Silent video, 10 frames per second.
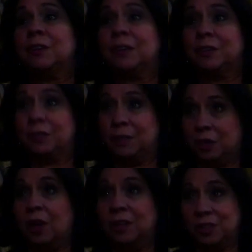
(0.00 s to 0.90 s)
their their
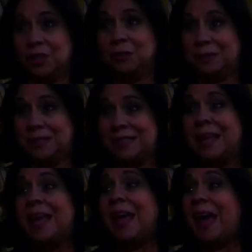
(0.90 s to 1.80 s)
college degrees
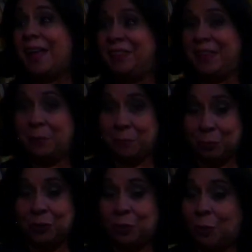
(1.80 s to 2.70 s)
and they
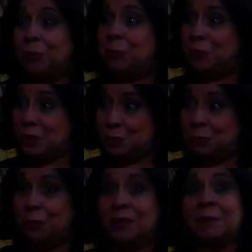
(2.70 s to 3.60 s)
could go through these
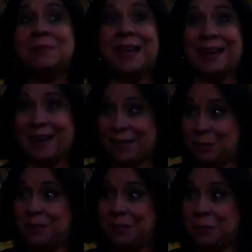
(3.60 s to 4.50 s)
programs and
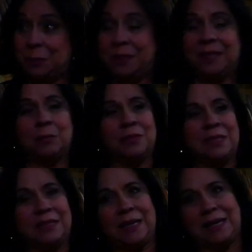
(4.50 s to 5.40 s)
actually do it. It
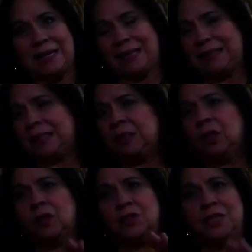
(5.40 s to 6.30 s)
was they had
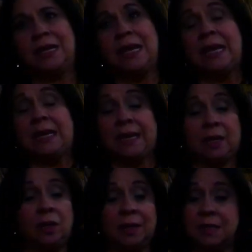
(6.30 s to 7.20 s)
technology, you had
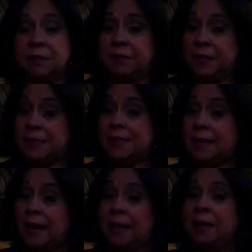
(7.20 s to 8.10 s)
all kinds of things,
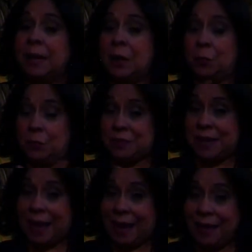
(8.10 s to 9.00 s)
and I was
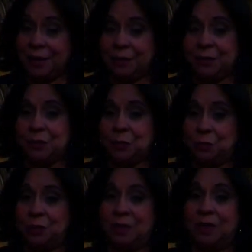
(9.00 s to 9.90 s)
hired to
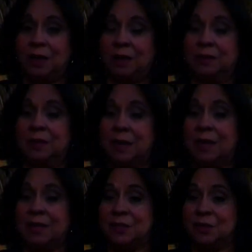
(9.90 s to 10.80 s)
work on
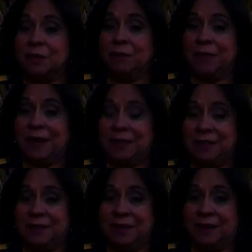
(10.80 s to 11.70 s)
sort of like
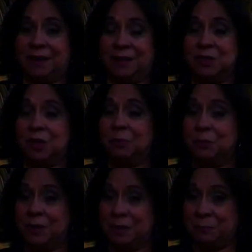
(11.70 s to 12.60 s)
their uh, job
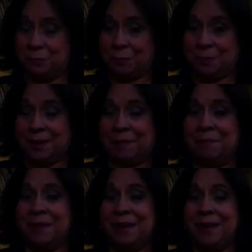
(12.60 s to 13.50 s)
training program